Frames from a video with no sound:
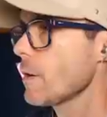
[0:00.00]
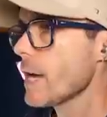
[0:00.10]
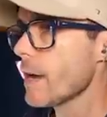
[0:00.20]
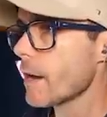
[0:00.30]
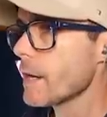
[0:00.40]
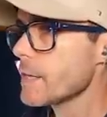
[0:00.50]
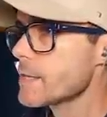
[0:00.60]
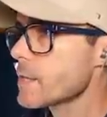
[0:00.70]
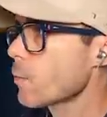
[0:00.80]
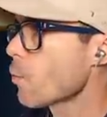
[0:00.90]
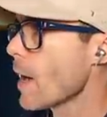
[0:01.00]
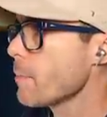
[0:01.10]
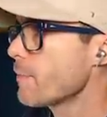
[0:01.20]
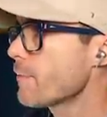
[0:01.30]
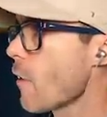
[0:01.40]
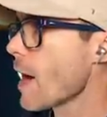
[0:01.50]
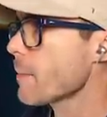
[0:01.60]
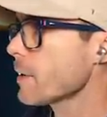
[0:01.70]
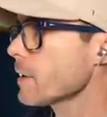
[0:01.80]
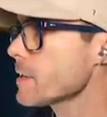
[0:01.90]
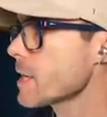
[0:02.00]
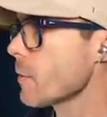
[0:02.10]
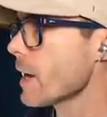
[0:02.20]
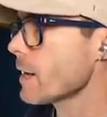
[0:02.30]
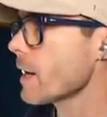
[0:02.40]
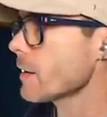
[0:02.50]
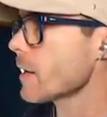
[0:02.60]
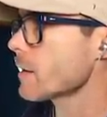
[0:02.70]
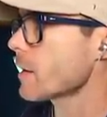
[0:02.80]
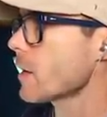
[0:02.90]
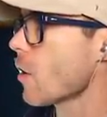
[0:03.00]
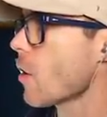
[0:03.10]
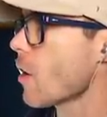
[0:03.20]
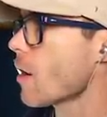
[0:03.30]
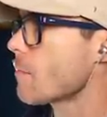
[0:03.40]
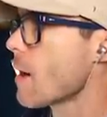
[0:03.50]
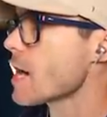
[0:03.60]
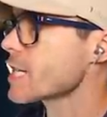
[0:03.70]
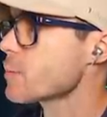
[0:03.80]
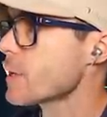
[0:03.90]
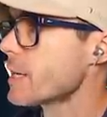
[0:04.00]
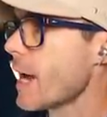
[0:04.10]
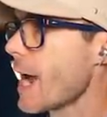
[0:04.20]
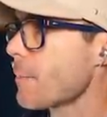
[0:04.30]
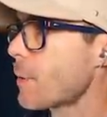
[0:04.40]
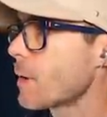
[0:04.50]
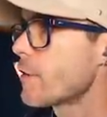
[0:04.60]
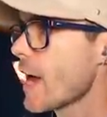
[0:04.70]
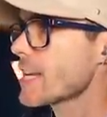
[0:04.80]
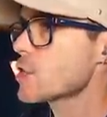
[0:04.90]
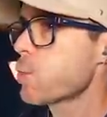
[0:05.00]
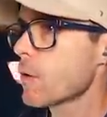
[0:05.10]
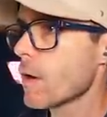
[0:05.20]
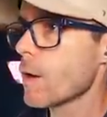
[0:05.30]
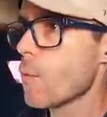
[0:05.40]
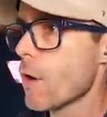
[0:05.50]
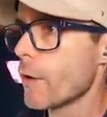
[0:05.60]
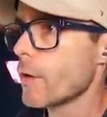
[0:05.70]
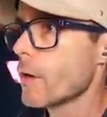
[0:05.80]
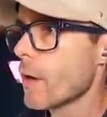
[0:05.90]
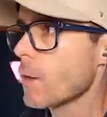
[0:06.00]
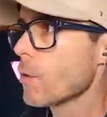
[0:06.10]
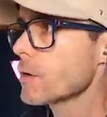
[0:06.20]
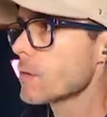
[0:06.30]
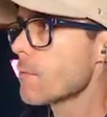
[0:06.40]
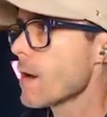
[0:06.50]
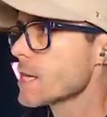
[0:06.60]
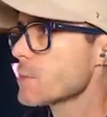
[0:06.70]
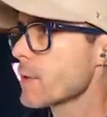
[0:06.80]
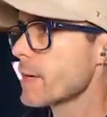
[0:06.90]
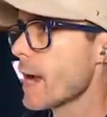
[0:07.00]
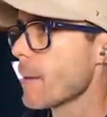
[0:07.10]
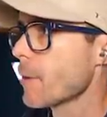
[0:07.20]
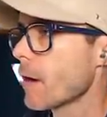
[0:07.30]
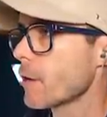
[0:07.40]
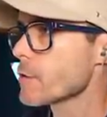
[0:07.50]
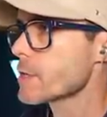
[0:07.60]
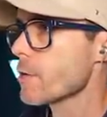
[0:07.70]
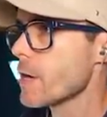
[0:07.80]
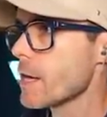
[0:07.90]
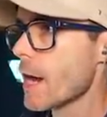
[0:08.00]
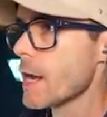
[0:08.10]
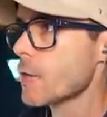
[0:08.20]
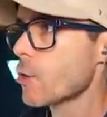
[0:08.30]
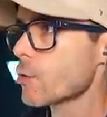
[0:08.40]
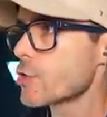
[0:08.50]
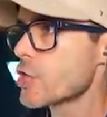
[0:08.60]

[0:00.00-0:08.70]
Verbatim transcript: Okay, I need some web fiber. Let's go ahead and get that thing. Oh, marksman cap. That's what I want. I want the marksman cap. I also need acorn